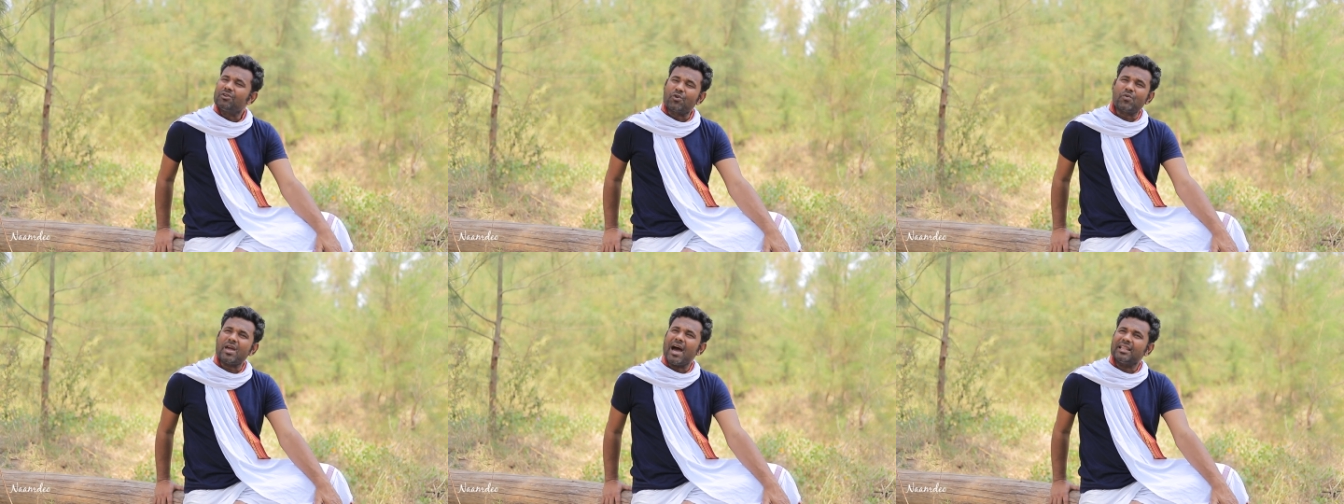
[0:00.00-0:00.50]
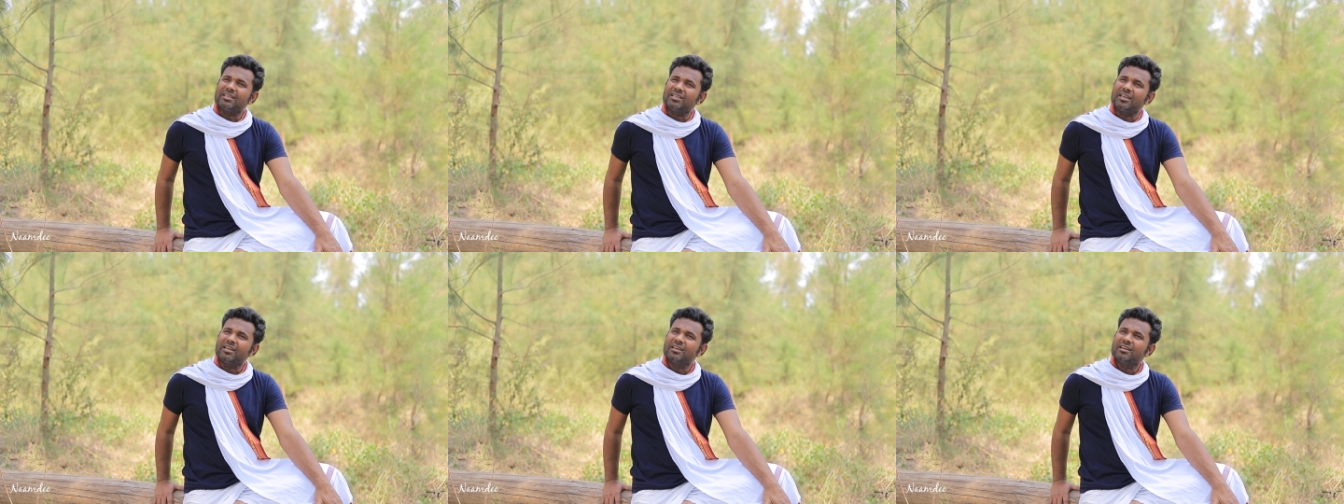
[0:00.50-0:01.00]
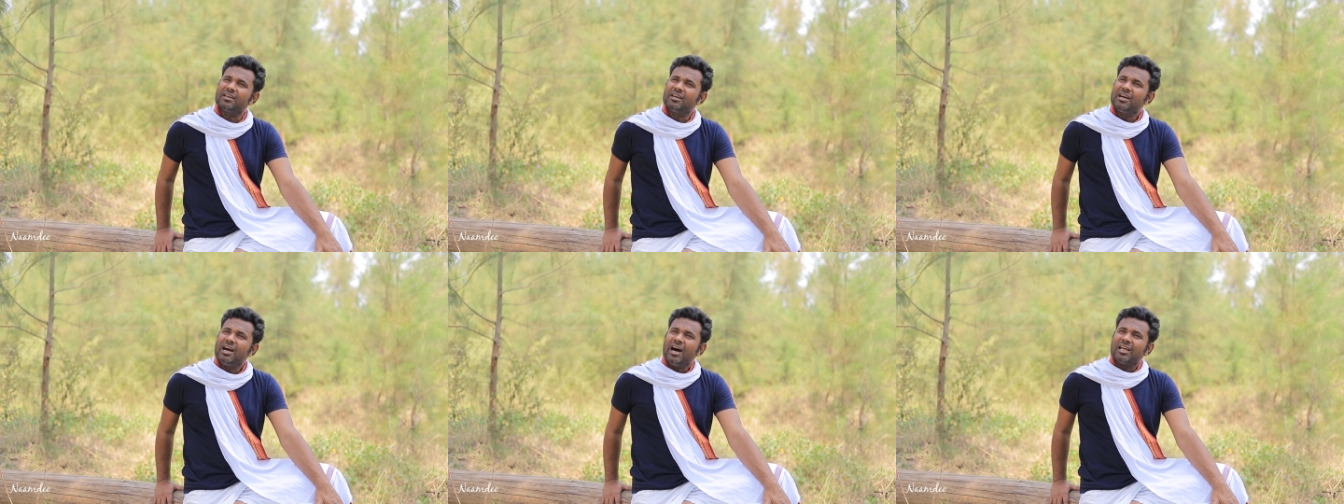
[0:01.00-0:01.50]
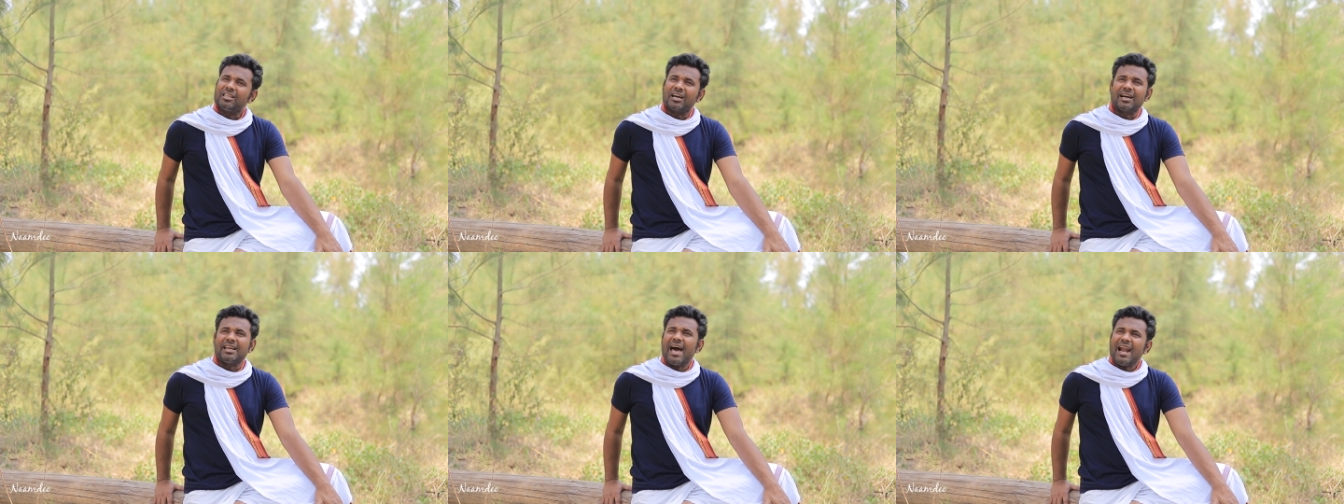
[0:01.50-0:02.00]
reality. The
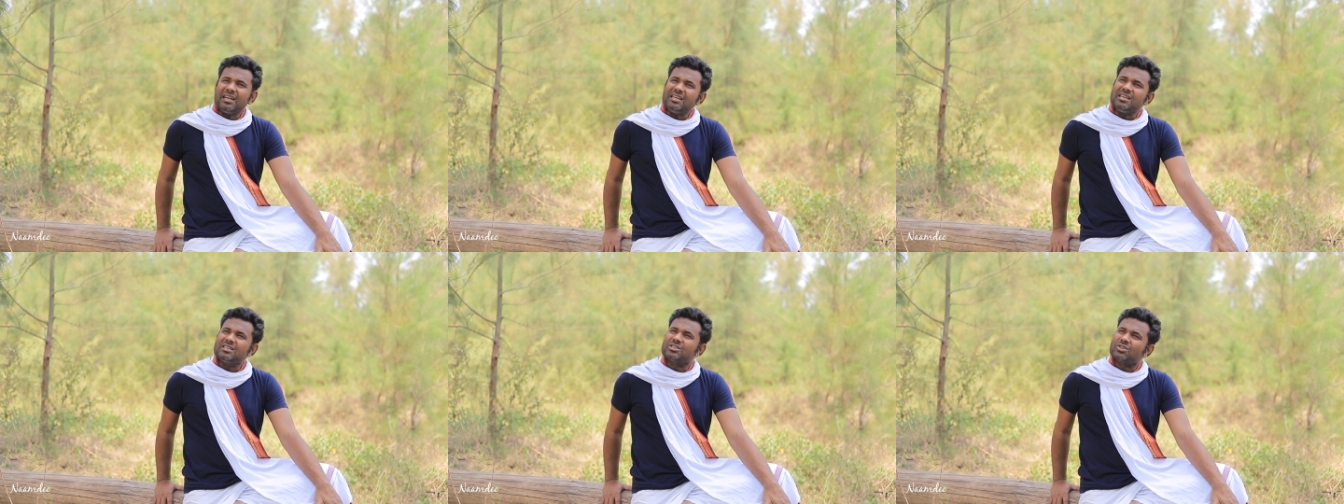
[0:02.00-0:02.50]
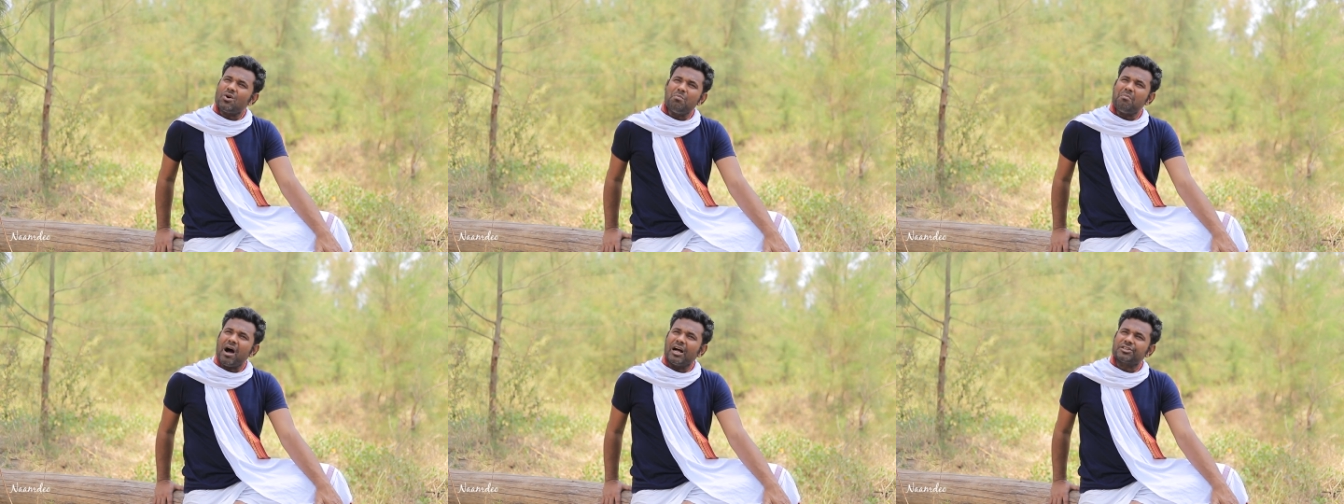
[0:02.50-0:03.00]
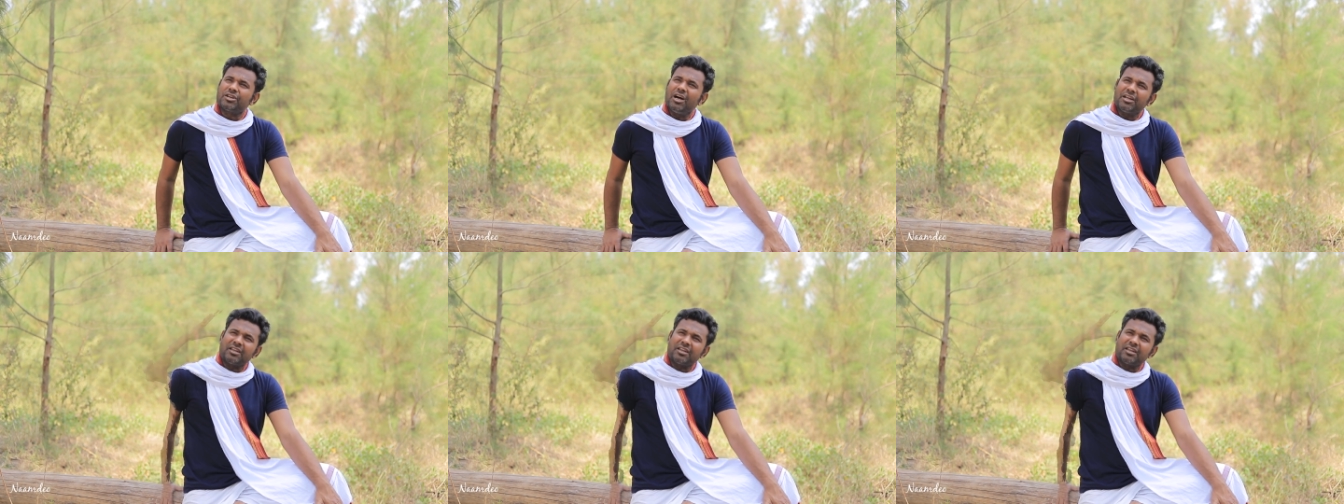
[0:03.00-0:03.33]
clarity is so much,